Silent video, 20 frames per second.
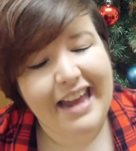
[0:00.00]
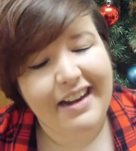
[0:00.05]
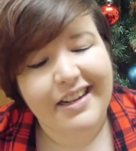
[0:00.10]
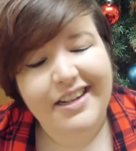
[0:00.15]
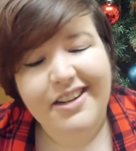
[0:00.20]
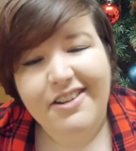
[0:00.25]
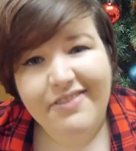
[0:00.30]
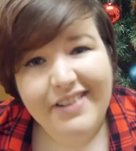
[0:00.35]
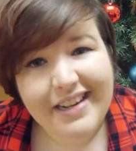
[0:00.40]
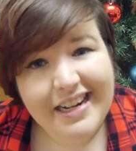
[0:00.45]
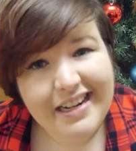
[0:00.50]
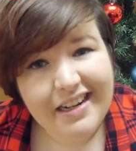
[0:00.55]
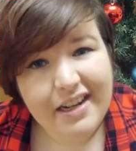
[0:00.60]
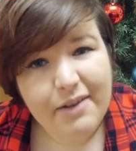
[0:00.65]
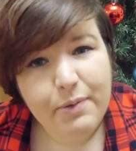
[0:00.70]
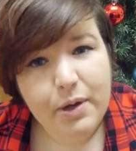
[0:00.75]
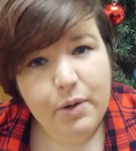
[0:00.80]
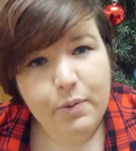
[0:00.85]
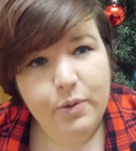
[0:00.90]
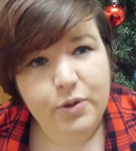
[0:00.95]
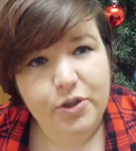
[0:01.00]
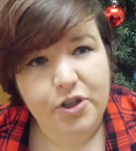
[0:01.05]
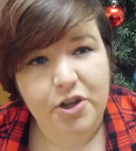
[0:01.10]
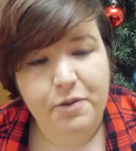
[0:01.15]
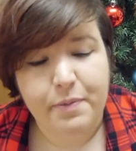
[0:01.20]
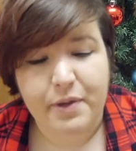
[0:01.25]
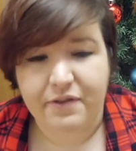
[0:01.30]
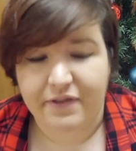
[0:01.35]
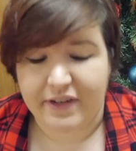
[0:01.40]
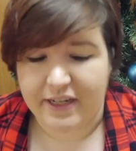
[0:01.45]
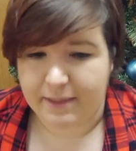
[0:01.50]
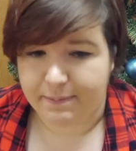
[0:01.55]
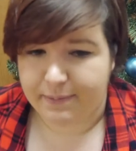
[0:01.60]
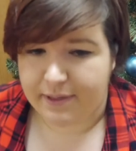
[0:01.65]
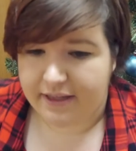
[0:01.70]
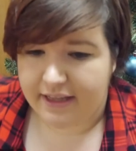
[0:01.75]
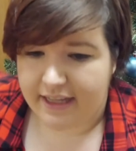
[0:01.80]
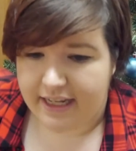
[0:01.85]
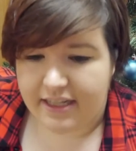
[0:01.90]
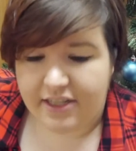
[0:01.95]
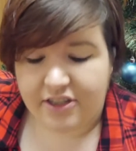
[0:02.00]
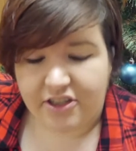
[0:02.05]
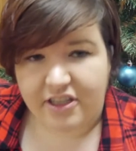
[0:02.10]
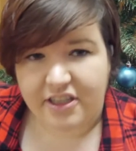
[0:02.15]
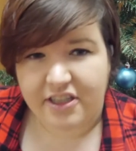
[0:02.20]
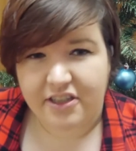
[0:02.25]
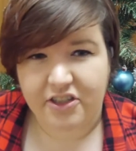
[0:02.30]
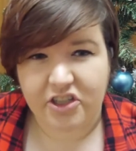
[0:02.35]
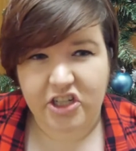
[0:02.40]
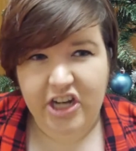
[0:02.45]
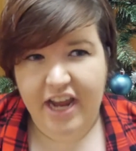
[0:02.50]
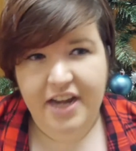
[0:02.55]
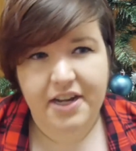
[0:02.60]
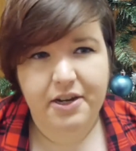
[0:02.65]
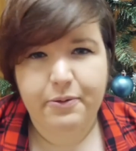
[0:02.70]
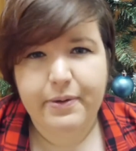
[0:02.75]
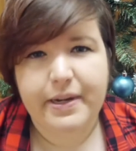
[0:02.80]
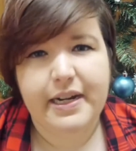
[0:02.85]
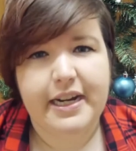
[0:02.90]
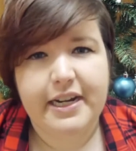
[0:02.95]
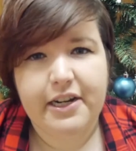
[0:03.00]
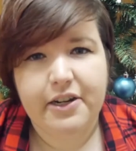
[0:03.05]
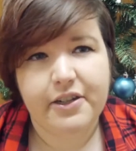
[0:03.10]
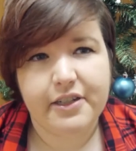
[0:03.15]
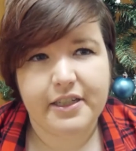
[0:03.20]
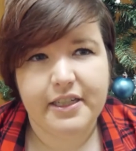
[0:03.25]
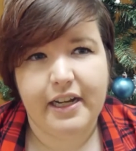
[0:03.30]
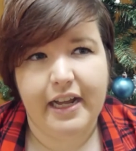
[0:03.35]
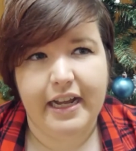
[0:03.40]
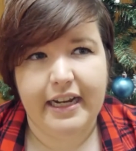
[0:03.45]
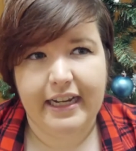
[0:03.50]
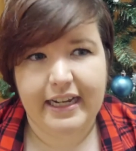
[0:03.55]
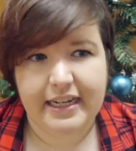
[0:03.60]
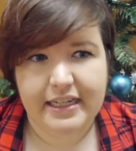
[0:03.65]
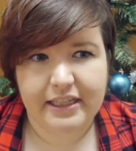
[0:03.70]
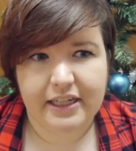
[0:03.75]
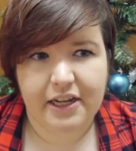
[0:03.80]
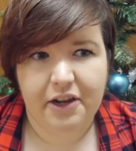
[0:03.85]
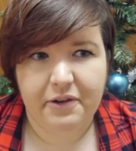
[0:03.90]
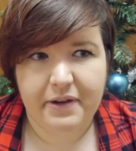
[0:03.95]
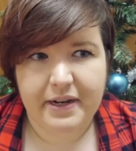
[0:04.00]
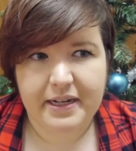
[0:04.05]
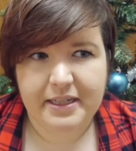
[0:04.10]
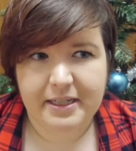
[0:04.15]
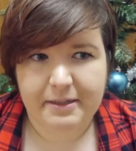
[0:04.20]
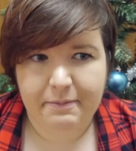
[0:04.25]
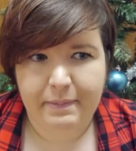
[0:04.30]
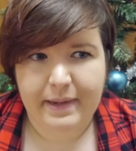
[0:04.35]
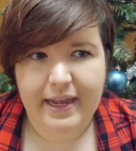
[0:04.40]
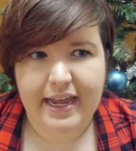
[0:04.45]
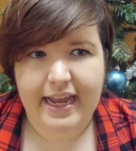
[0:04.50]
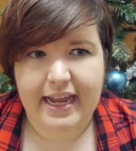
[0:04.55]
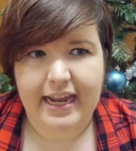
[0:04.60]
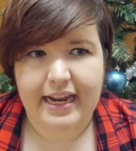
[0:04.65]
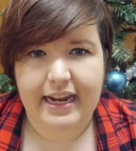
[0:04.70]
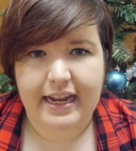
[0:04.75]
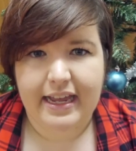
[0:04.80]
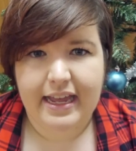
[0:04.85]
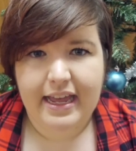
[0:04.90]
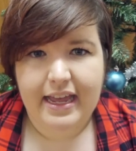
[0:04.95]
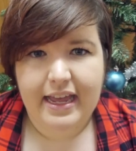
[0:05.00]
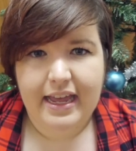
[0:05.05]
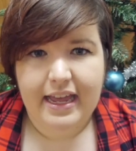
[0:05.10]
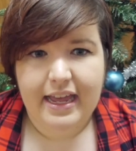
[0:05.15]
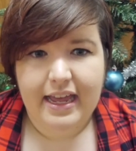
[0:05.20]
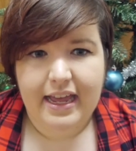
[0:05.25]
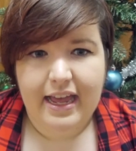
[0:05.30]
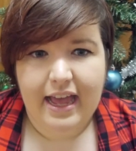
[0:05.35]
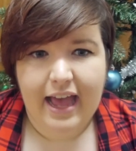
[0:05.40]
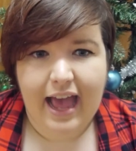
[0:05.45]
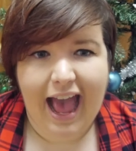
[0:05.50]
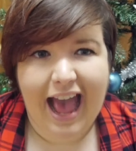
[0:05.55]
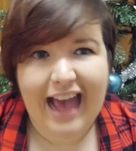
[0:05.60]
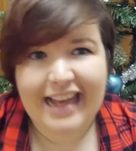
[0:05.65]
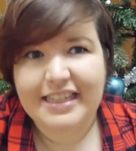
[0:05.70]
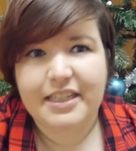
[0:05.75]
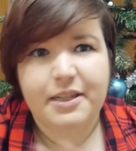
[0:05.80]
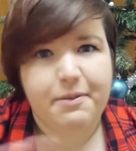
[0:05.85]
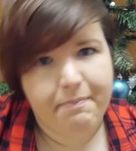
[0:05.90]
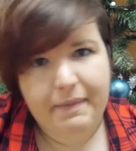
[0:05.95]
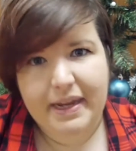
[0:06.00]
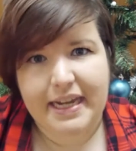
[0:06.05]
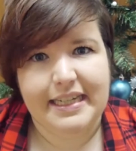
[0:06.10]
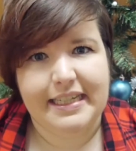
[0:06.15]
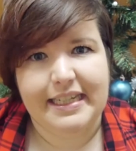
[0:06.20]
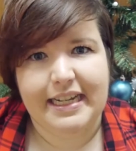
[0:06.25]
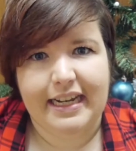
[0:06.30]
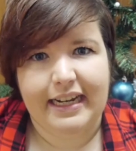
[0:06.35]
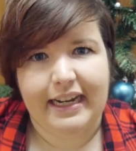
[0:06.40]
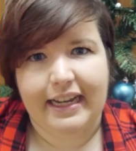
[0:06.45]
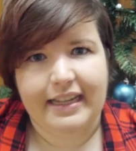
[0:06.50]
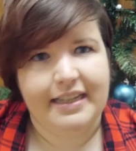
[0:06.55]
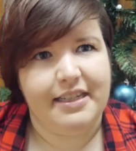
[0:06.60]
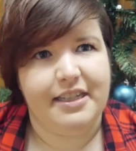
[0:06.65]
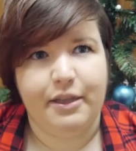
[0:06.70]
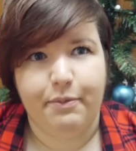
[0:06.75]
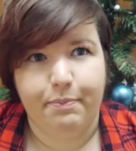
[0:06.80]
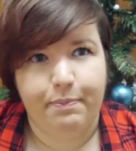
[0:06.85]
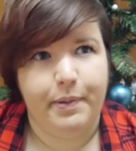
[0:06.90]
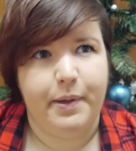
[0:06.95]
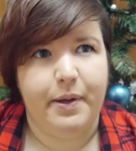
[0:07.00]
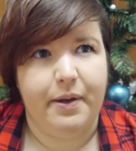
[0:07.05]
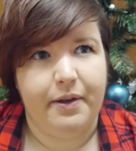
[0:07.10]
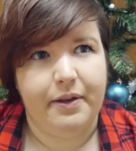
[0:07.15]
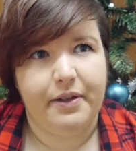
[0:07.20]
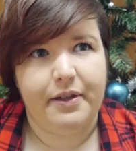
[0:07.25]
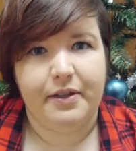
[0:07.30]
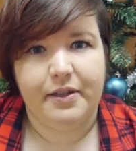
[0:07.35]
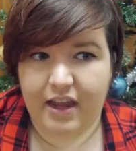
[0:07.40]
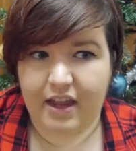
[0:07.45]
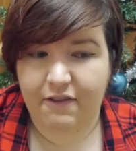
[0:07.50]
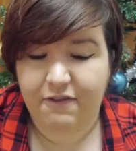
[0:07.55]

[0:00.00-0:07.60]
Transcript: And I don't really like World War II movies, but this just genuinely looks like it's going to be as amazing as the book.